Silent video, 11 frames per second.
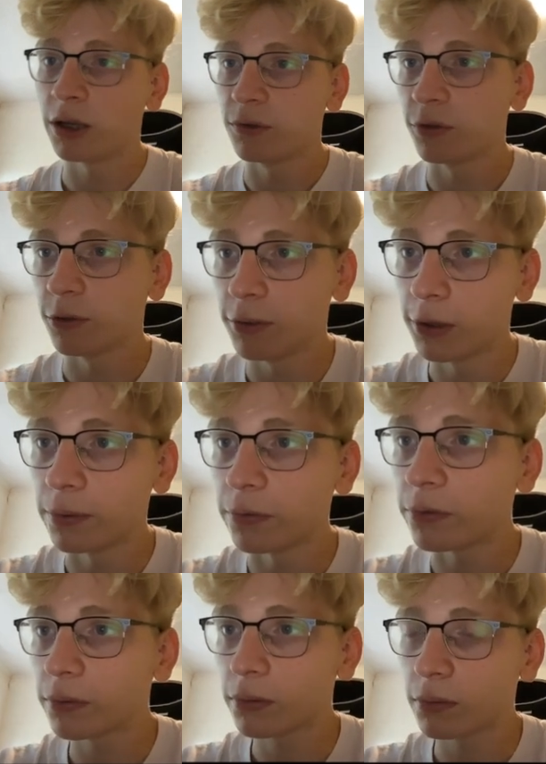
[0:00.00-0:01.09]
to your purpose.
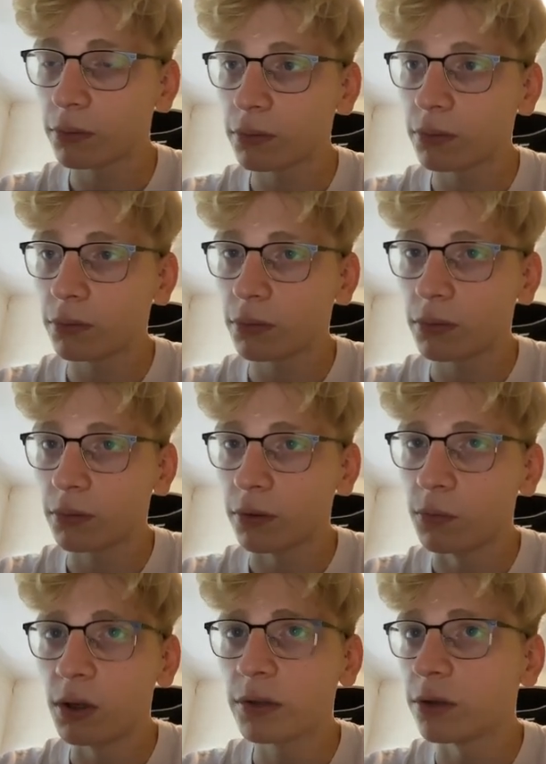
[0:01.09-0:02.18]
The
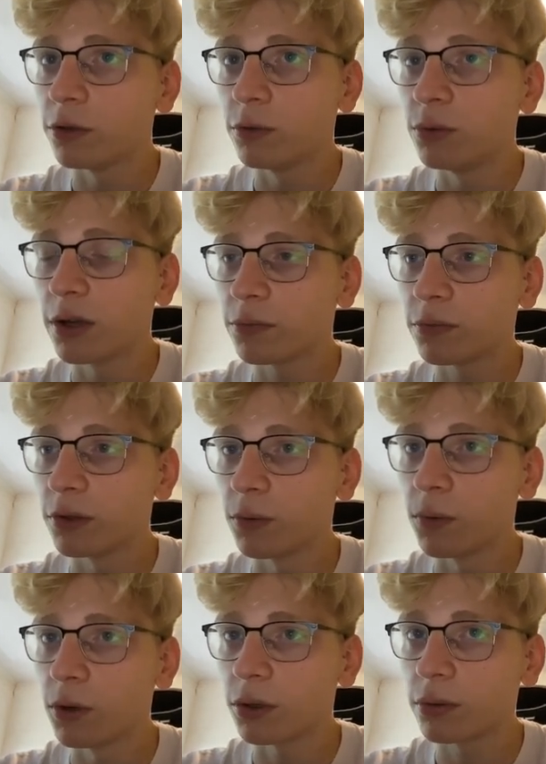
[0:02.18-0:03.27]
work that you do doesn't feel like
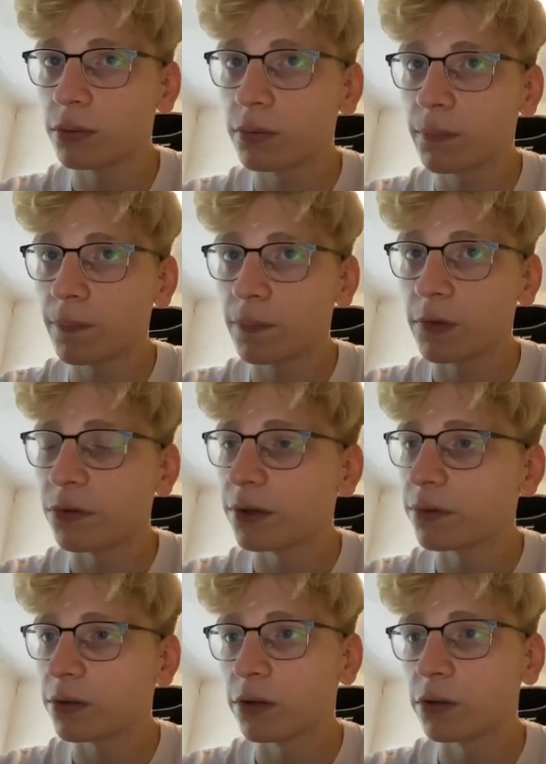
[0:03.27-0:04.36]
work. It's
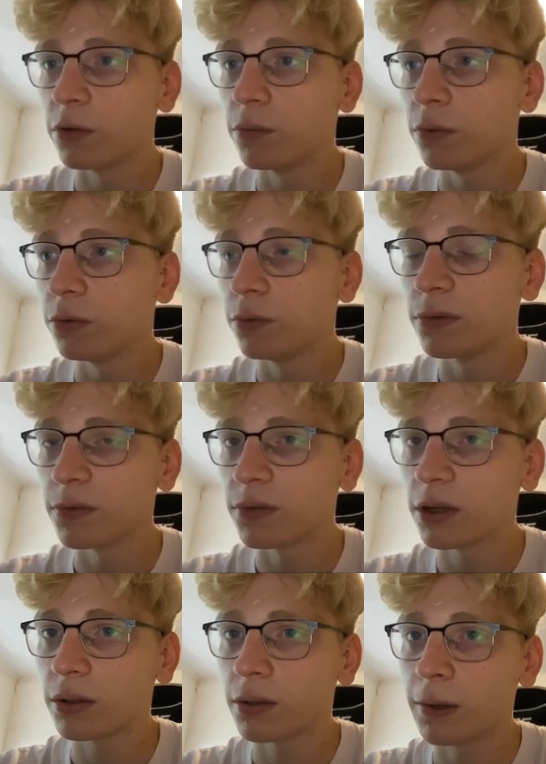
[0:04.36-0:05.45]
something that you would do for
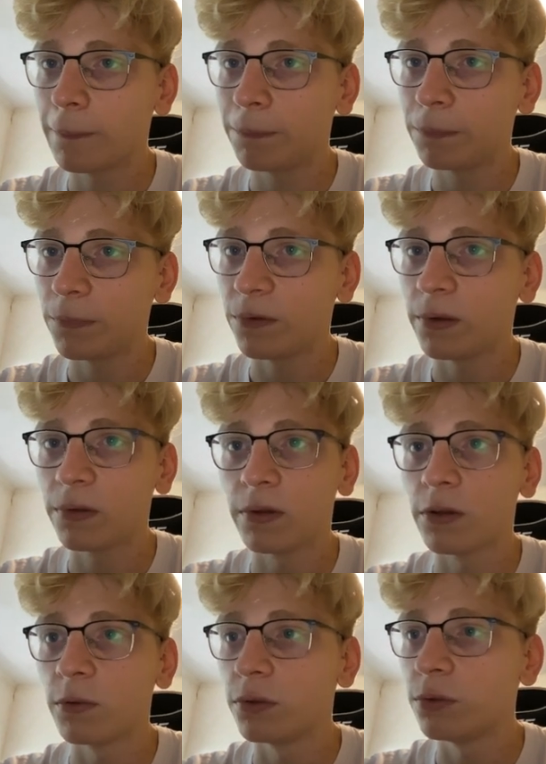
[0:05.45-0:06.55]
fun. It's something that
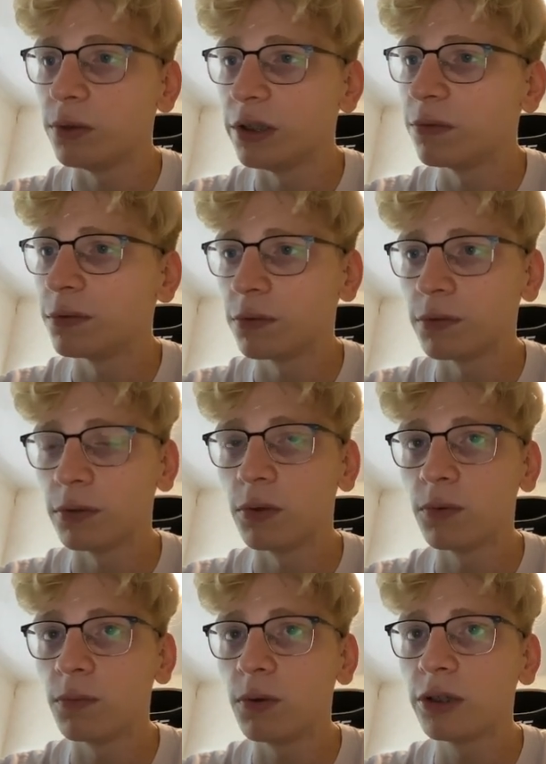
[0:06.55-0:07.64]
you would do even if you
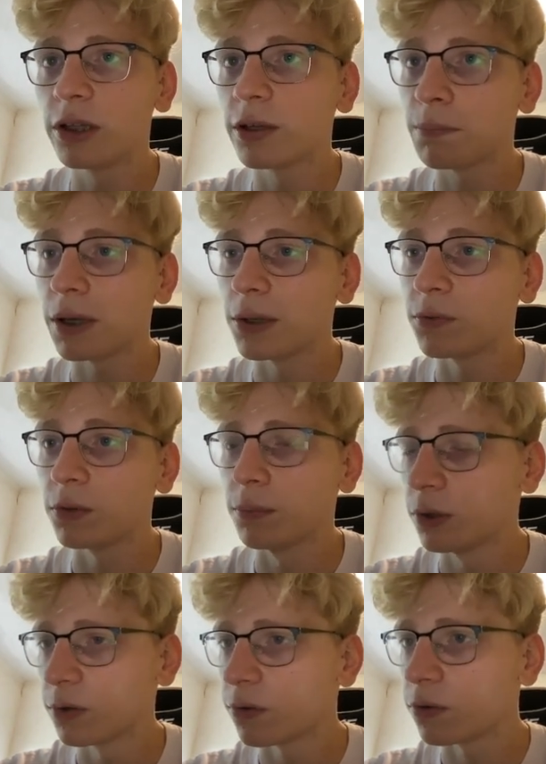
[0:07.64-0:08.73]
wouldn't get paid for it,
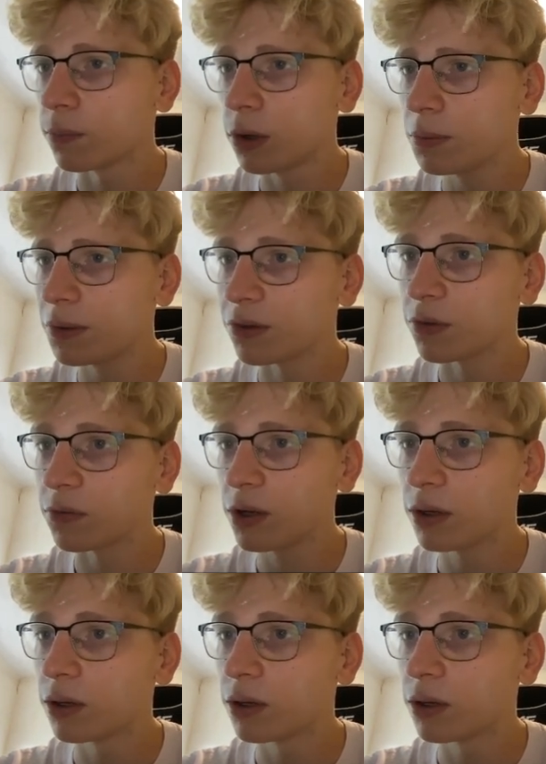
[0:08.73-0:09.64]
because it's your purpose, it's fun.